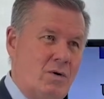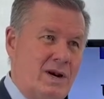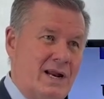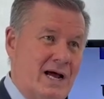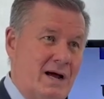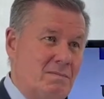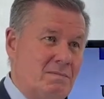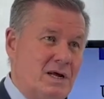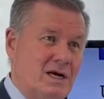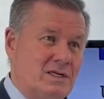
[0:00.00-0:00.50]

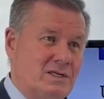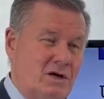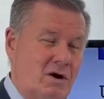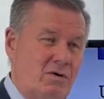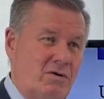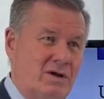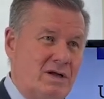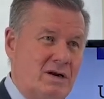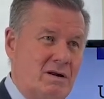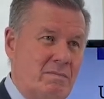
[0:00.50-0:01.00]
Now, I'm not
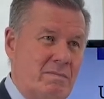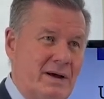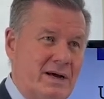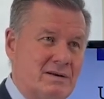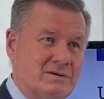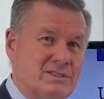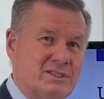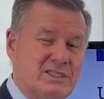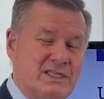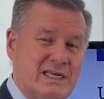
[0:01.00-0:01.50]
talking
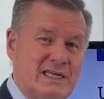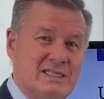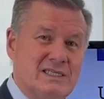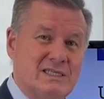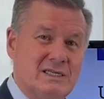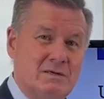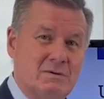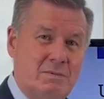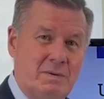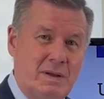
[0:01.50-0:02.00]
about
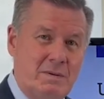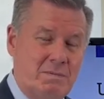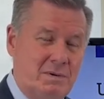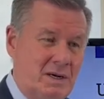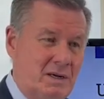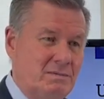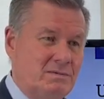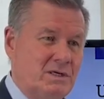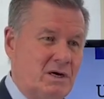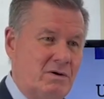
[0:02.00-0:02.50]
seasoned people,
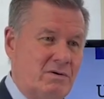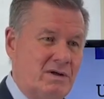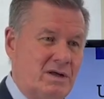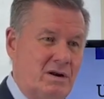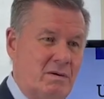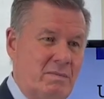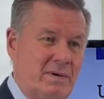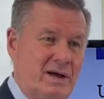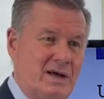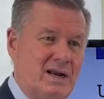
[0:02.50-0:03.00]
I'm talking
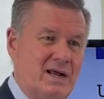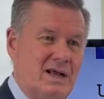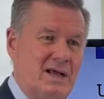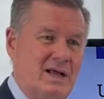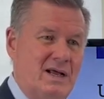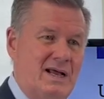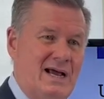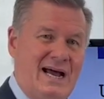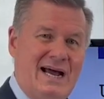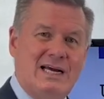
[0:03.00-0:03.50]
about
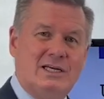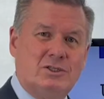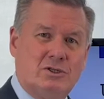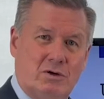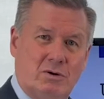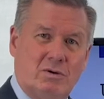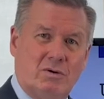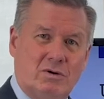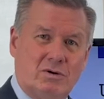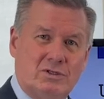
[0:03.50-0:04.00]
high
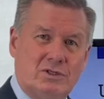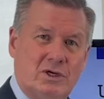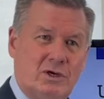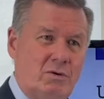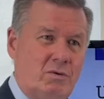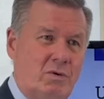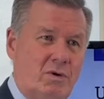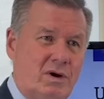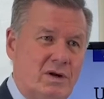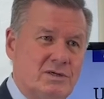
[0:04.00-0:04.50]
schoolers
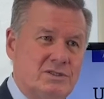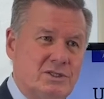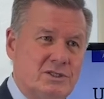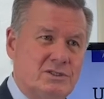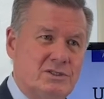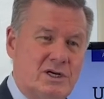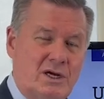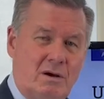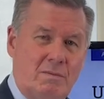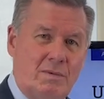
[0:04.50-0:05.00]
who want to
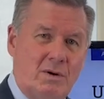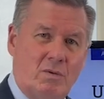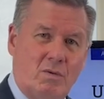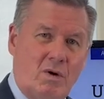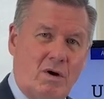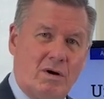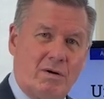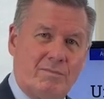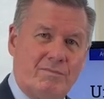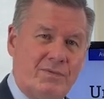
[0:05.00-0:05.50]
just come and
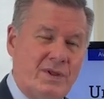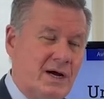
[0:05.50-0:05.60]
work.